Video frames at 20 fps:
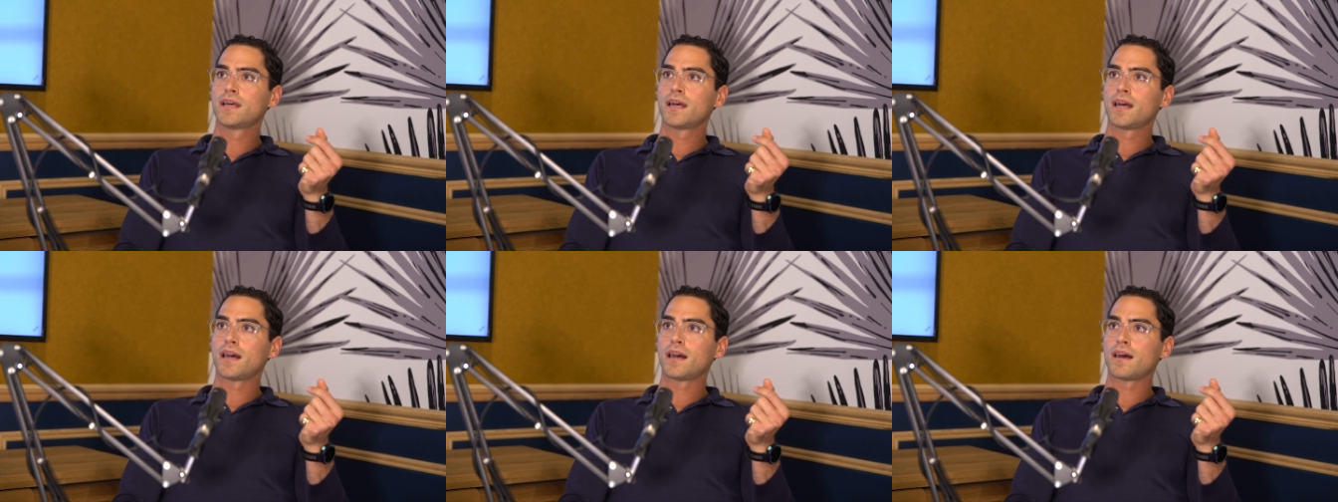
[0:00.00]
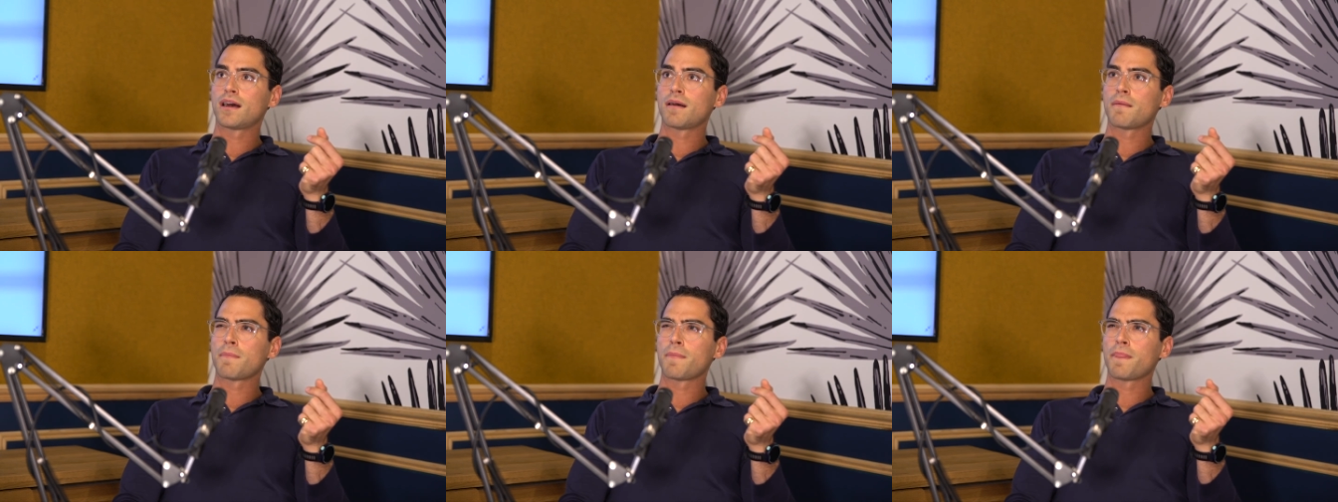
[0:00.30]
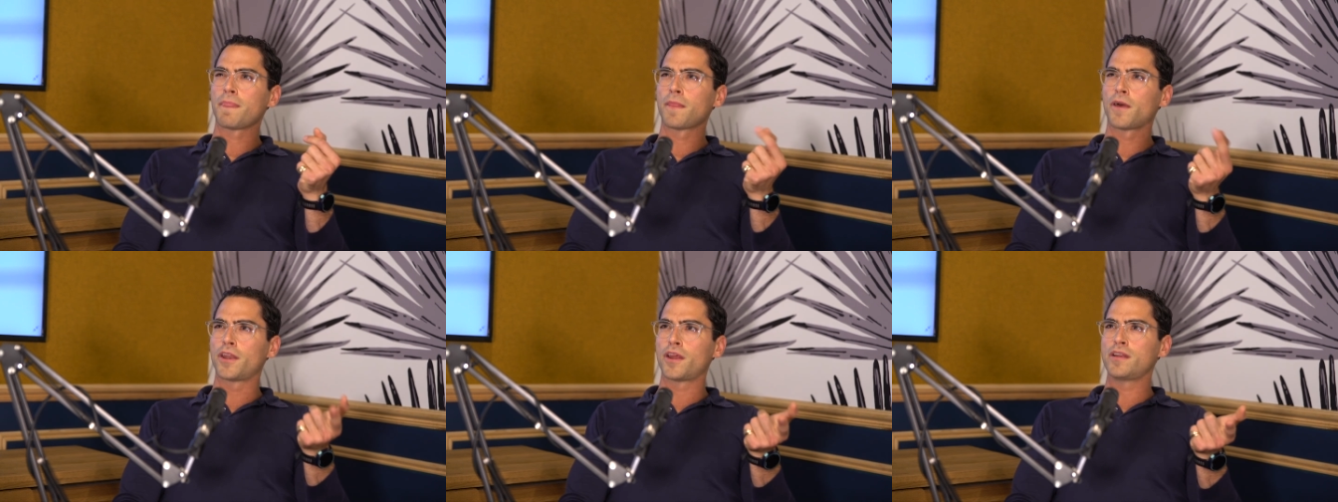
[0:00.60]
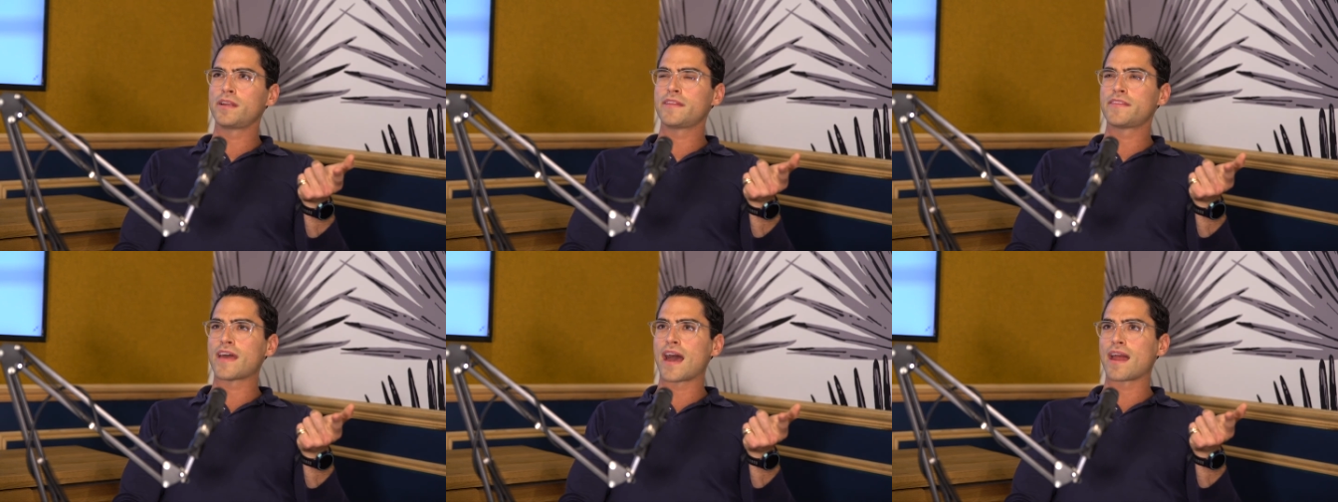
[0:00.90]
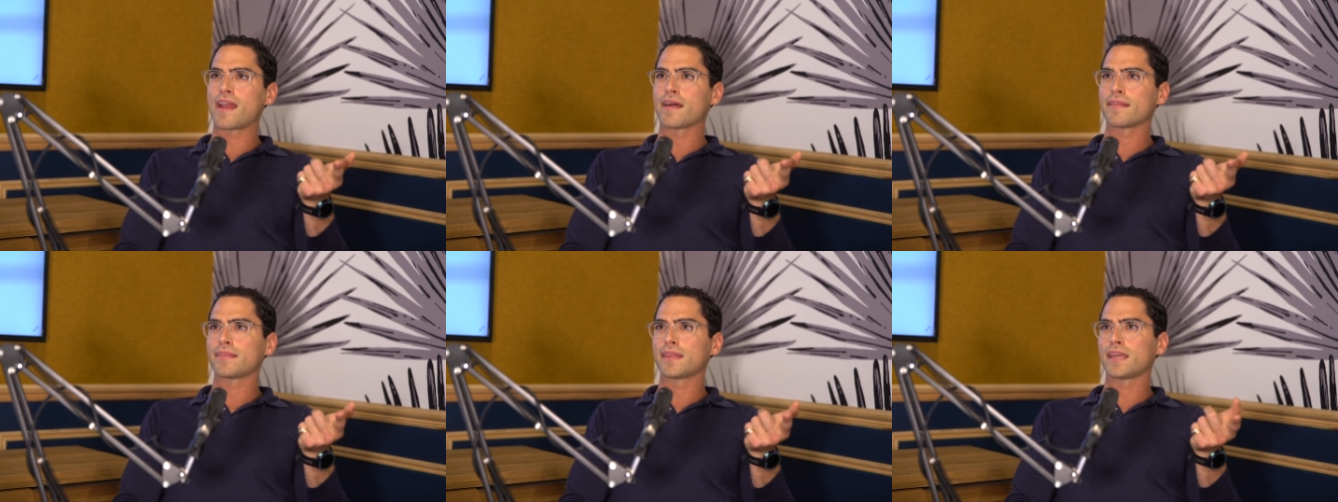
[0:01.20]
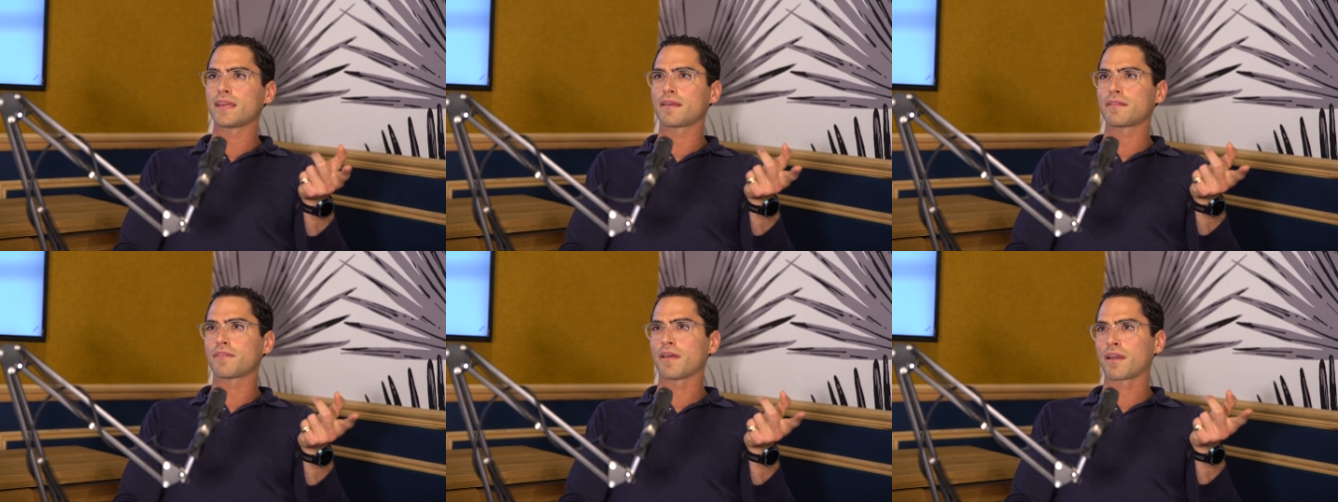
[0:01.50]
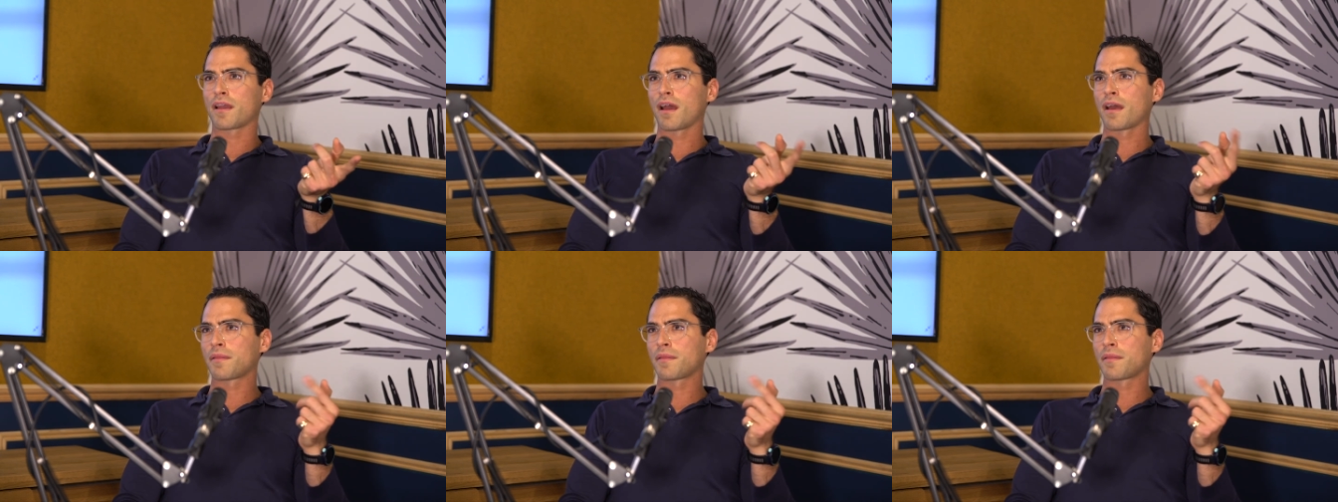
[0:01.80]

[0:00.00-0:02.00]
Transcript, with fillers: Um, not only that, I think like,